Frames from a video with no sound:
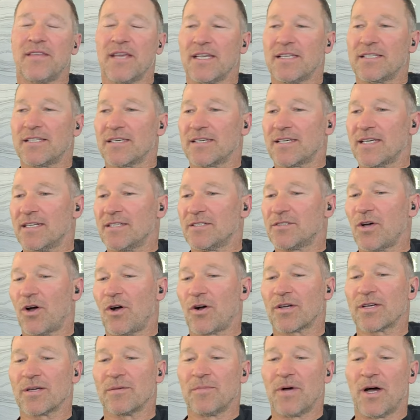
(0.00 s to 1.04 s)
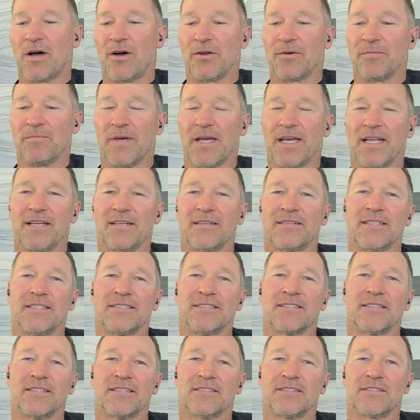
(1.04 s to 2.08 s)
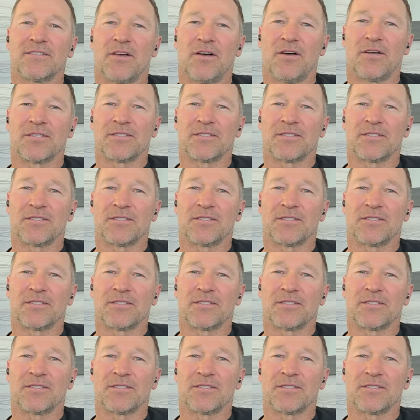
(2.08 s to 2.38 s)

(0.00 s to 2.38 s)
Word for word: there's so many things you can talk about, man.